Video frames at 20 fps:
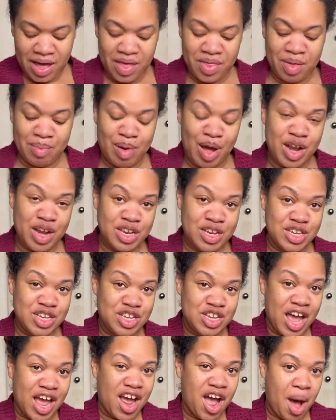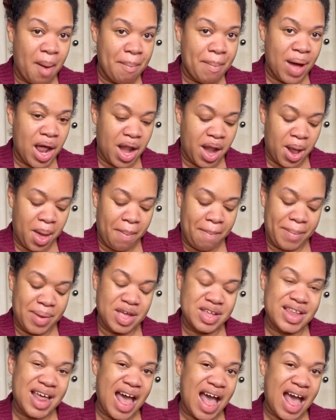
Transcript: The buttons, I can't button up because I